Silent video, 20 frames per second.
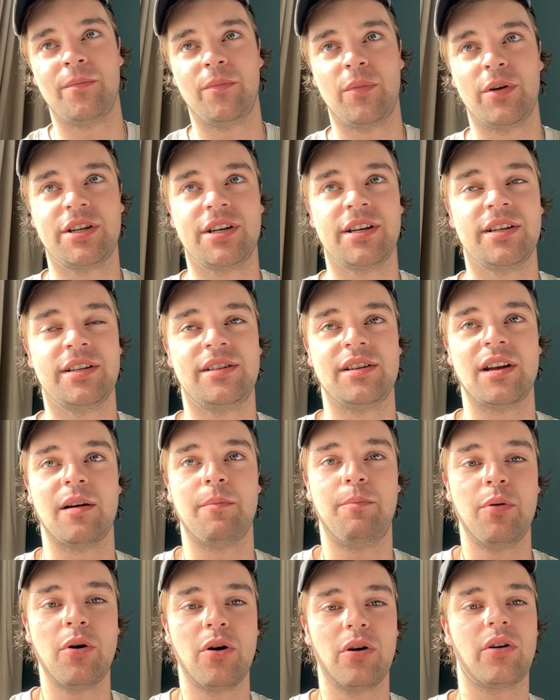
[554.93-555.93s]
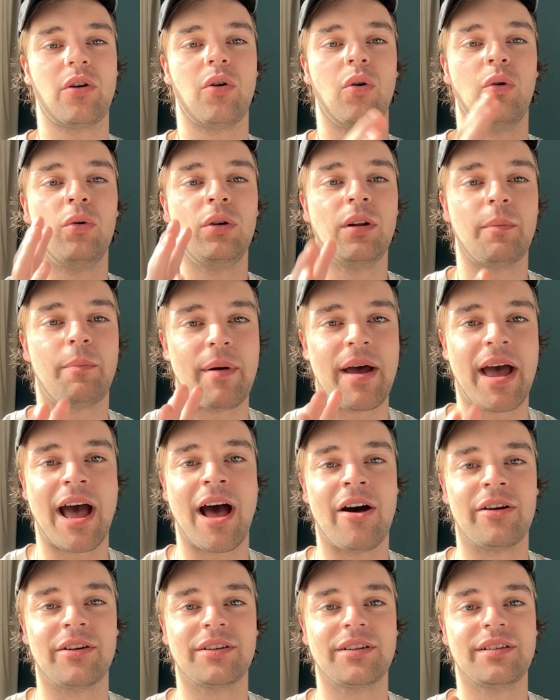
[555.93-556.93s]
which is a book all
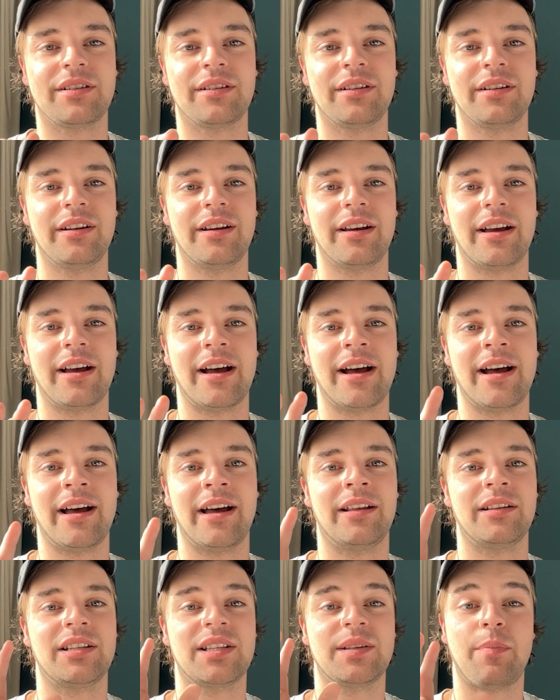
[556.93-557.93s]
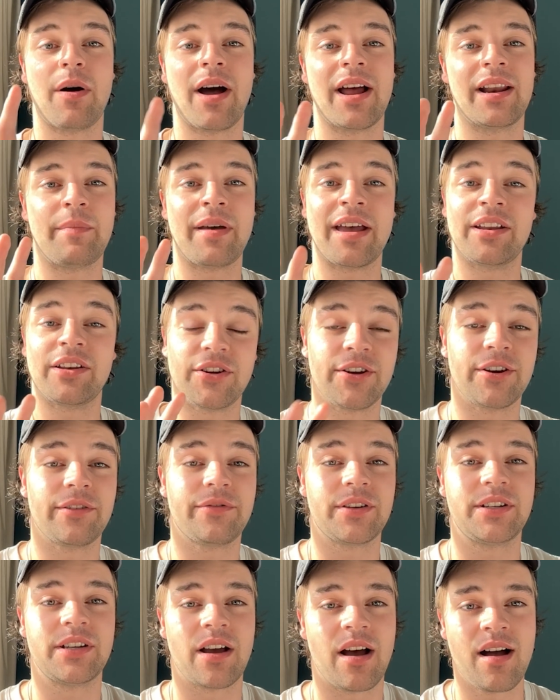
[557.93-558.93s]
about Spider-Man Turn Off
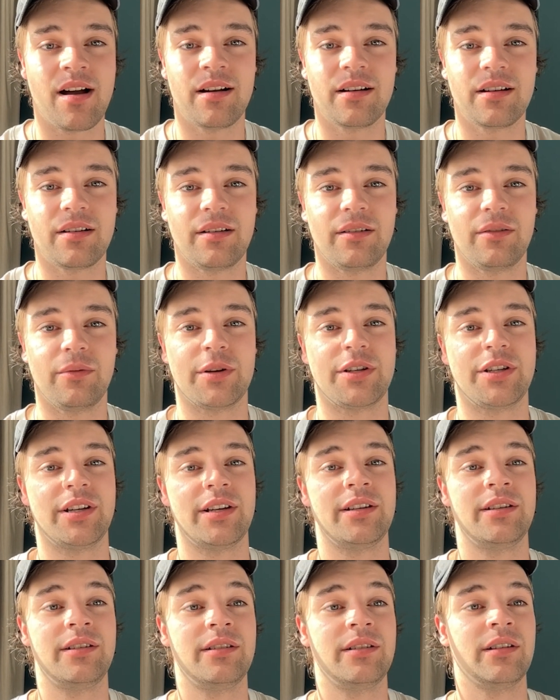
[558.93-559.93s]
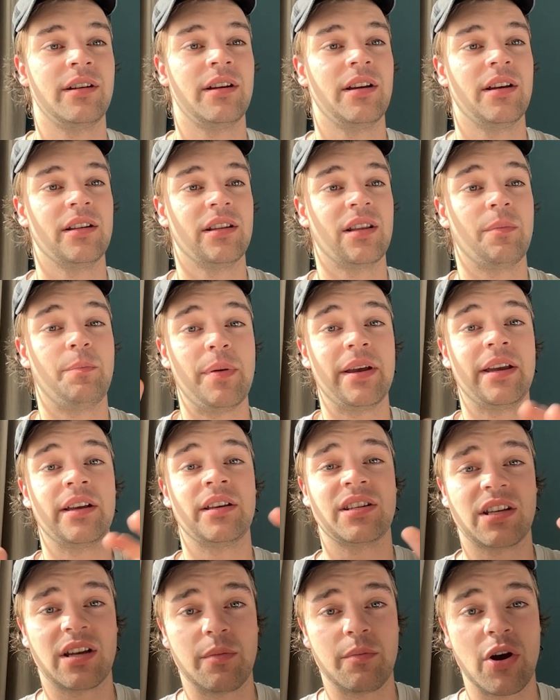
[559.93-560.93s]
the Dark, which is the
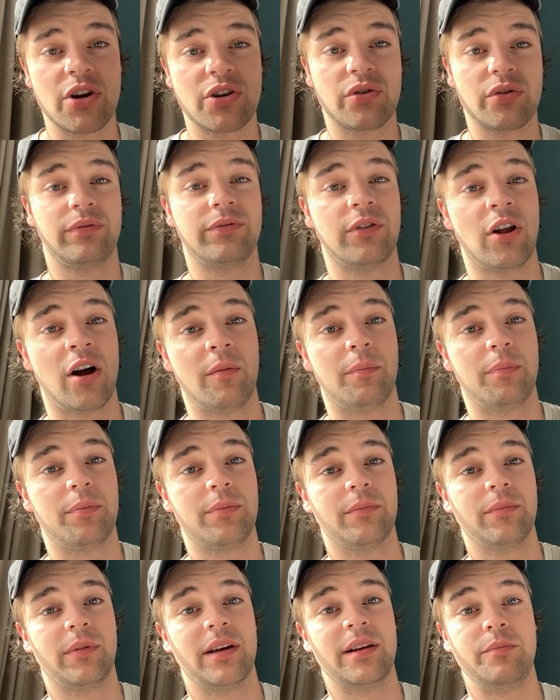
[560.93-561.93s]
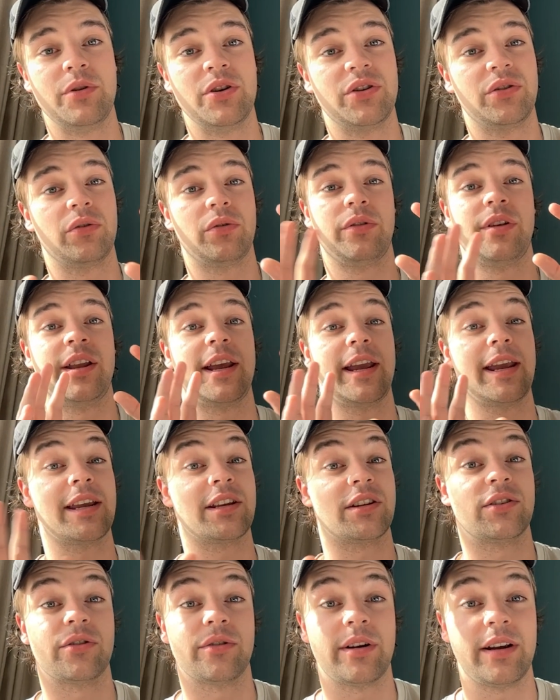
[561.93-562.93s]
biggest commercial flop in musical theatre
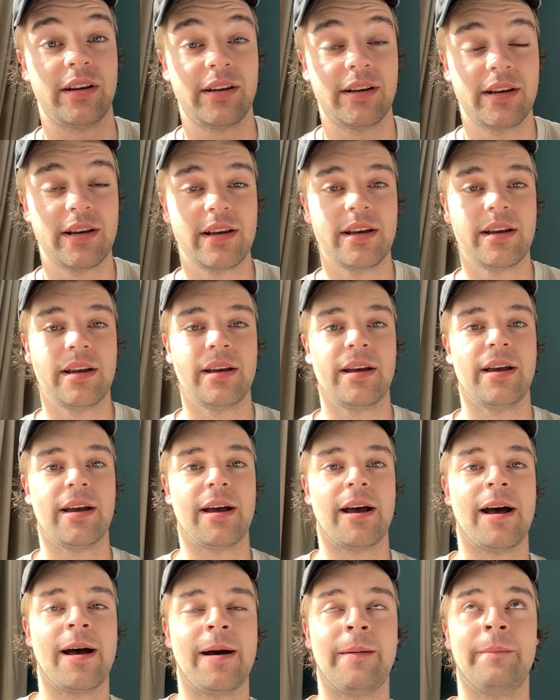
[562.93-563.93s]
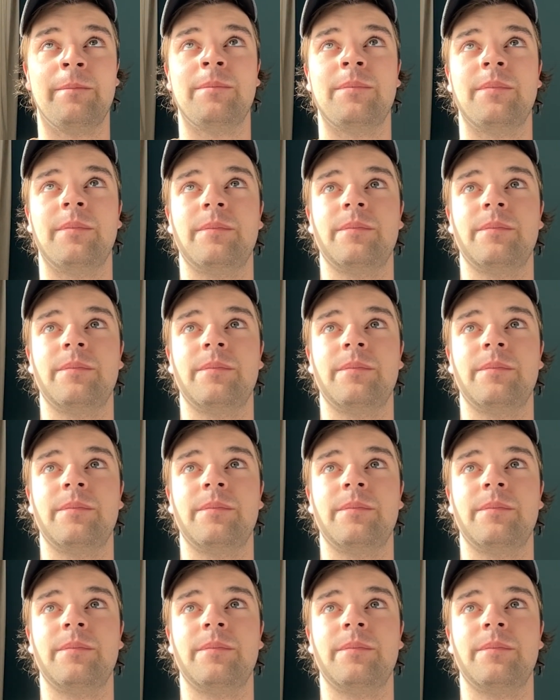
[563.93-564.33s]
history. The